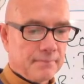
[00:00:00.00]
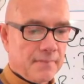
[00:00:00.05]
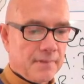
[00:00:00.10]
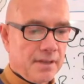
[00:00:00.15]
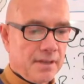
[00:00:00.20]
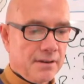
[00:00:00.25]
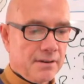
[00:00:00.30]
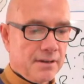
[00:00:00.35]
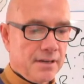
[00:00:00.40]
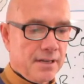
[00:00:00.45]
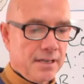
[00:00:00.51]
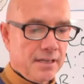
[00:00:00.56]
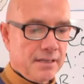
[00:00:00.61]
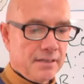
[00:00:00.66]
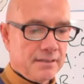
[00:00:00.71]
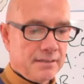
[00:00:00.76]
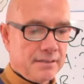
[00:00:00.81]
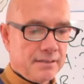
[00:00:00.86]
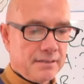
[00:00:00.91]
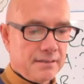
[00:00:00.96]
There it
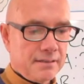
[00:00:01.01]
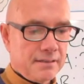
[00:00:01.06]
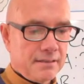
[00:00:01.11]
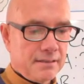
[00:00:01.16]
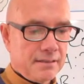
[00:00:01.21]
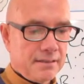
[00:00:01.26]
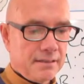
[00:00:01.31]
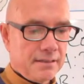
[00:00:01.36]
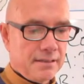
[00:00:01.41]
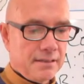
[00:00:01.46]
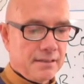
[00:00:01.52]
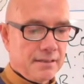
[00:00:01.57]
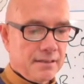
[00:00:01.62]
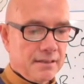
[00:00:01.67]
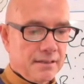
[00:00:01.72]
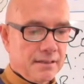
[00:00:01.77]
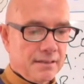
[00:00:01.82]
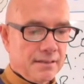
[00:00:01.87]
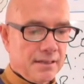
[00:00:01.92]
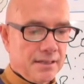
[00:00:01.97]
is.
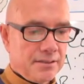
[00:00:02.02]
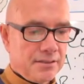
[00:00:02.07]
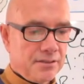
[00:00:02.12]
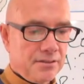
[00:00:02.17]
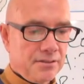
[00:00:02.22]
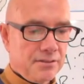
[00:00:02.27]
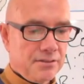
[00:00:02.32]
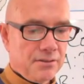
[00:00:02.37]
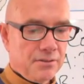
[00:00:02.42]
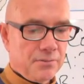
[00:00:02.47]
Let's do the